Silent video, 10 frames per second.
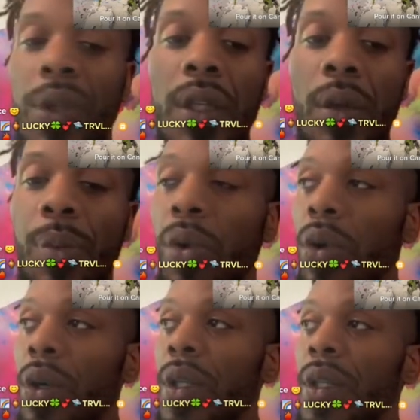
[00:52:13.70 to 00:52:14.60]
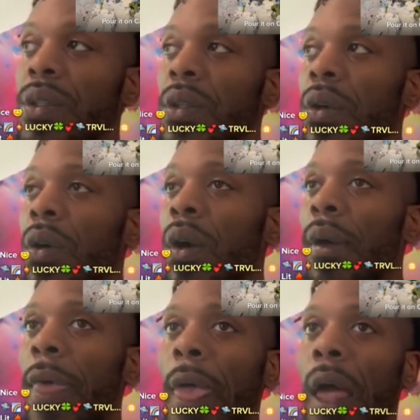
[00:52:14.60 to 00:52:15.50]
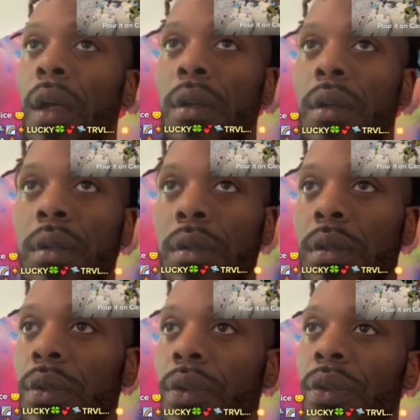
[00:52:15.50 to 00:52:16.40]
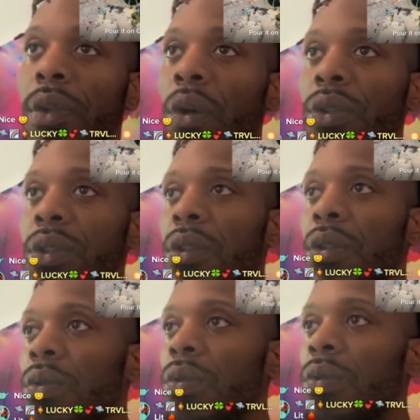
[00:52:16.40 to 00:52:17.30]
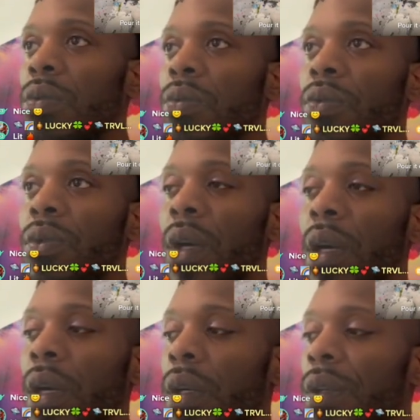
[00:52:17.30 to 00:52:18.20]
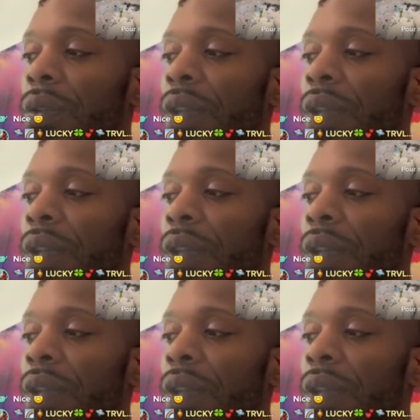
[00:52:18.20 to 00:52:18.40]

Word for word: and then we did a pour on it. So those of you uh,